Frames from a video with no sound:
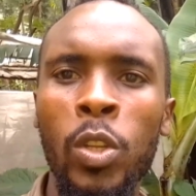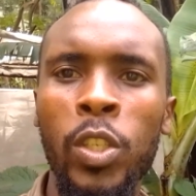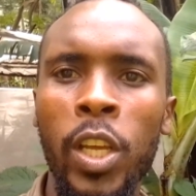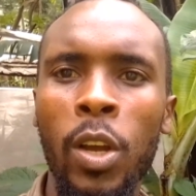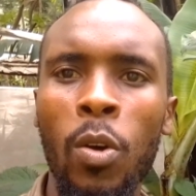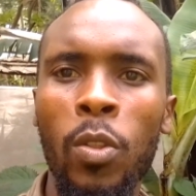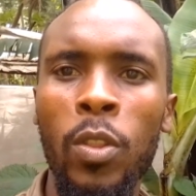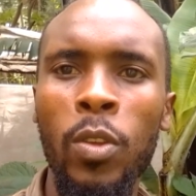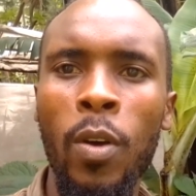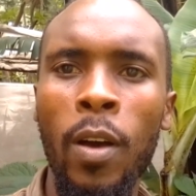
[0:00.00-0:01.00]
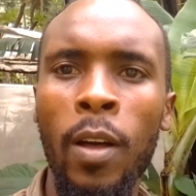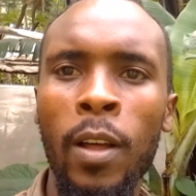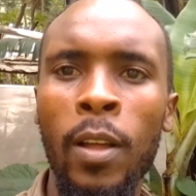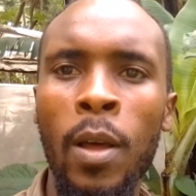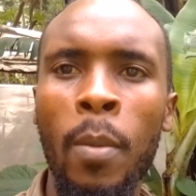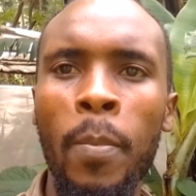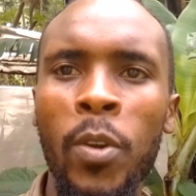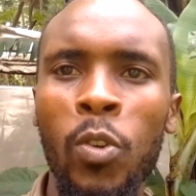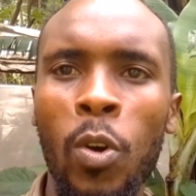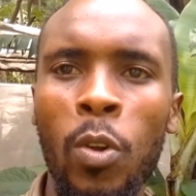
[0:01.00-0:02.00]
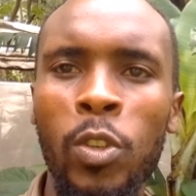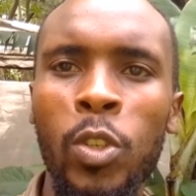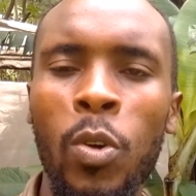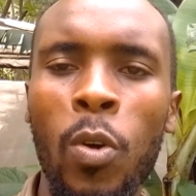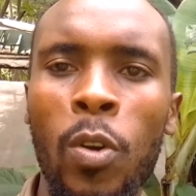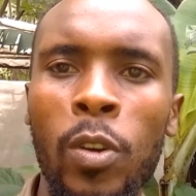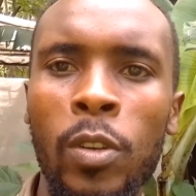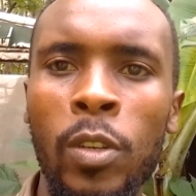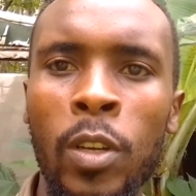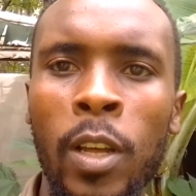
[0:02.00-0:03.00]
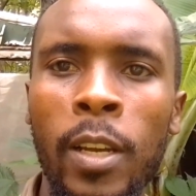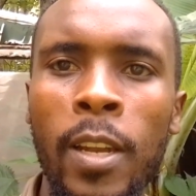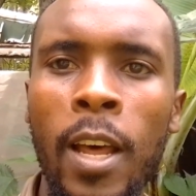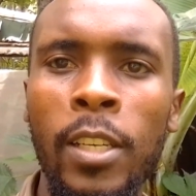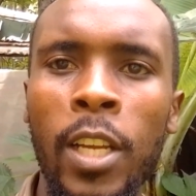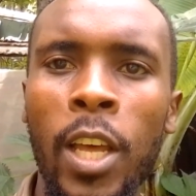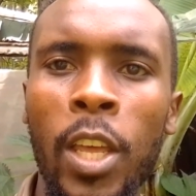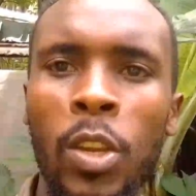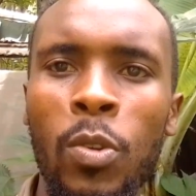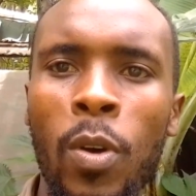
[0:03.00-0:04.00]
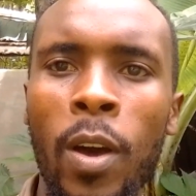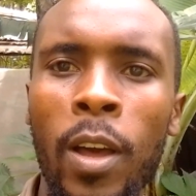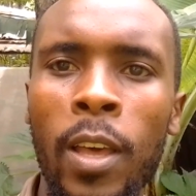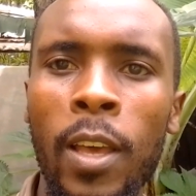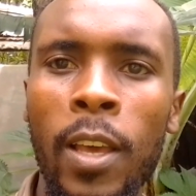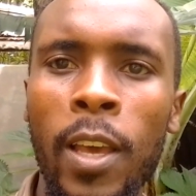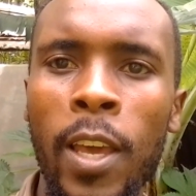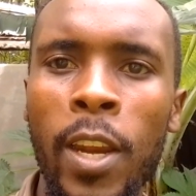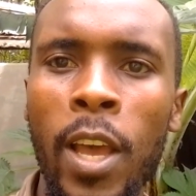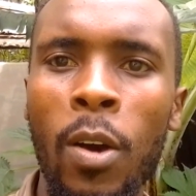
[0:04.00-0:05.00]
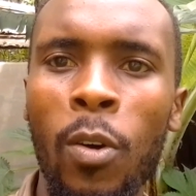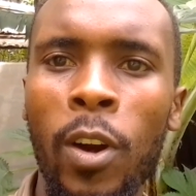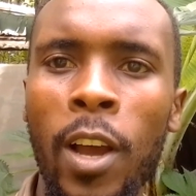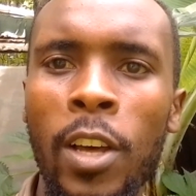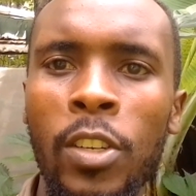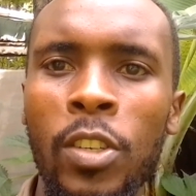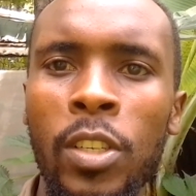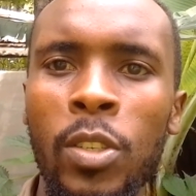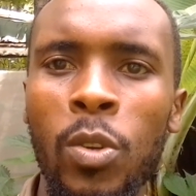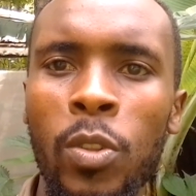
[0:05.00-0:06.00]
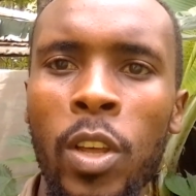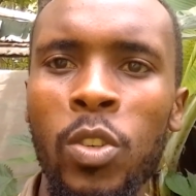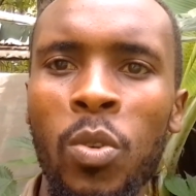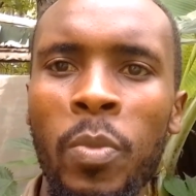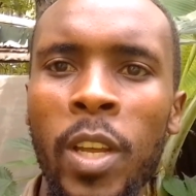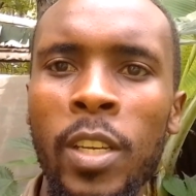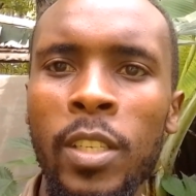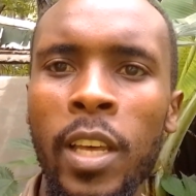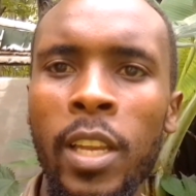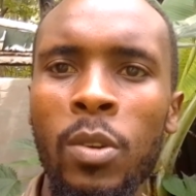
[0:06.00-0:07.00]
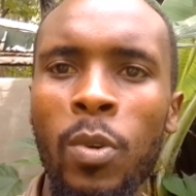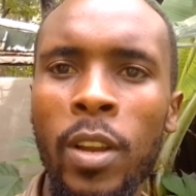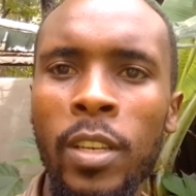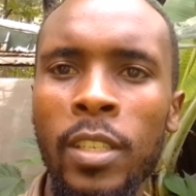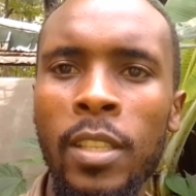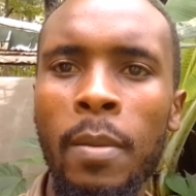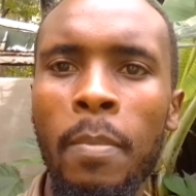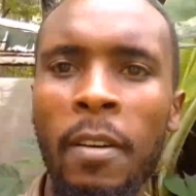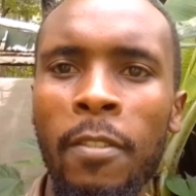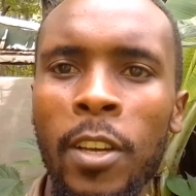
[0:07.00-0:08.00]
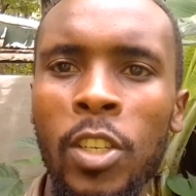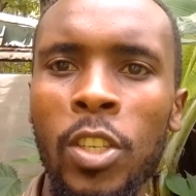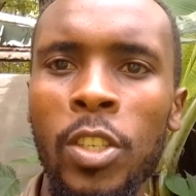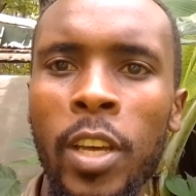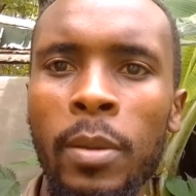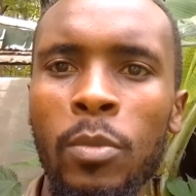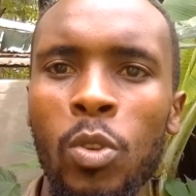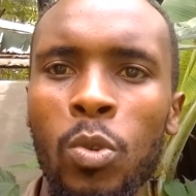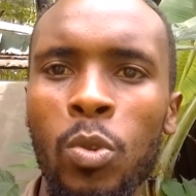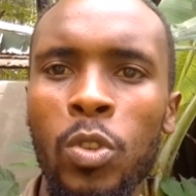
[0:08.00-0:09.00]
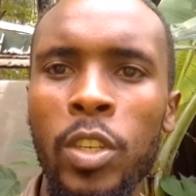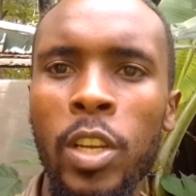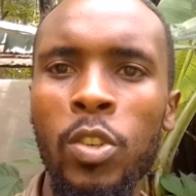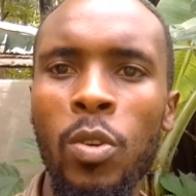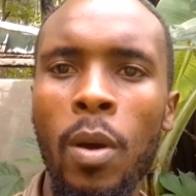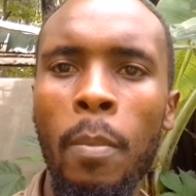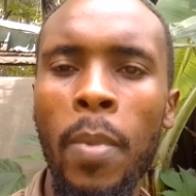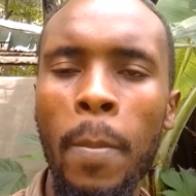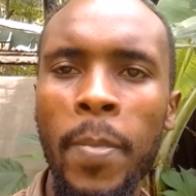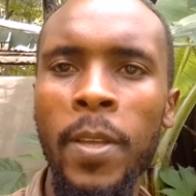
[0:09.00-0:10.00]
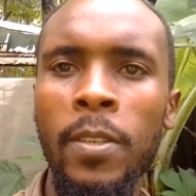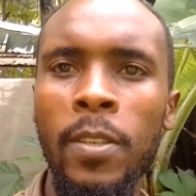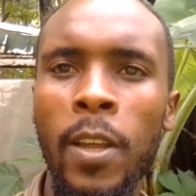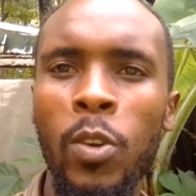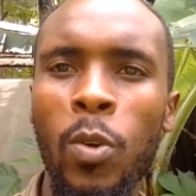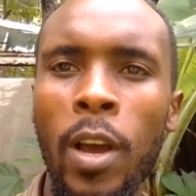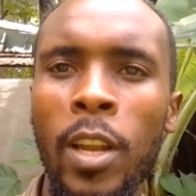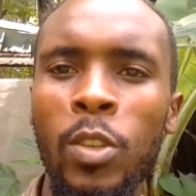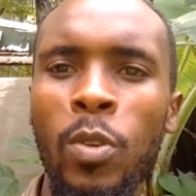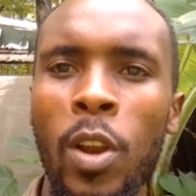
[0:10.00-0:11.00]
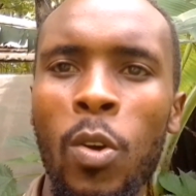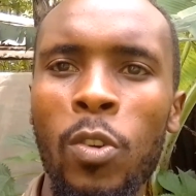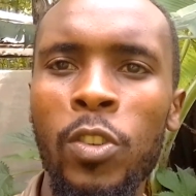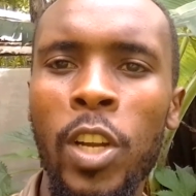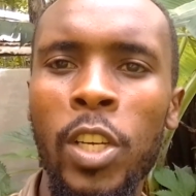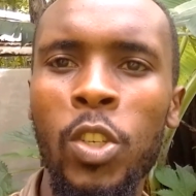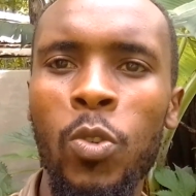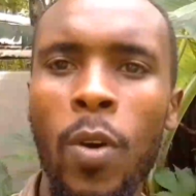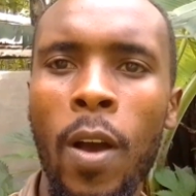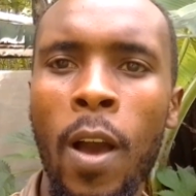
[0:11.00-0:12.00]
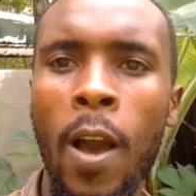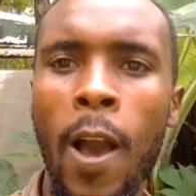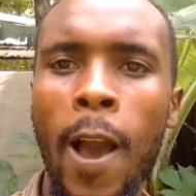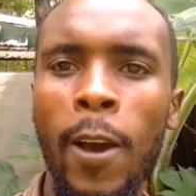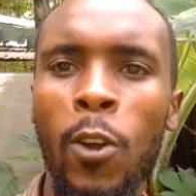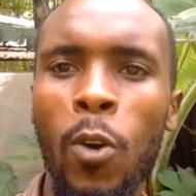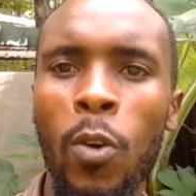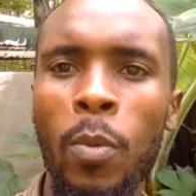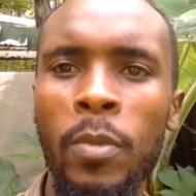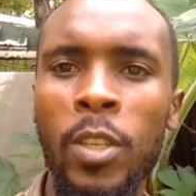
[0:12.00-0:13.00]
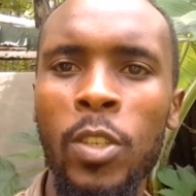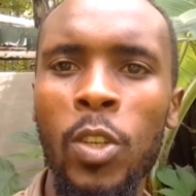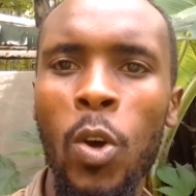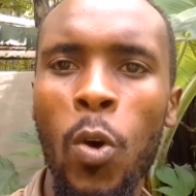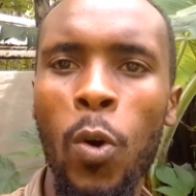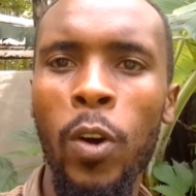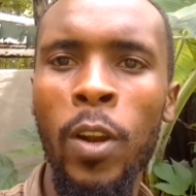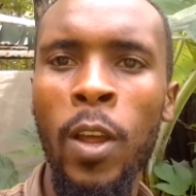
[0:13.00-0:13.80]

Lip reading: check on your meteorological data in your area or country so that you may decide when is the perfect time to start your pumpkins, and you can as well contract your agronomist or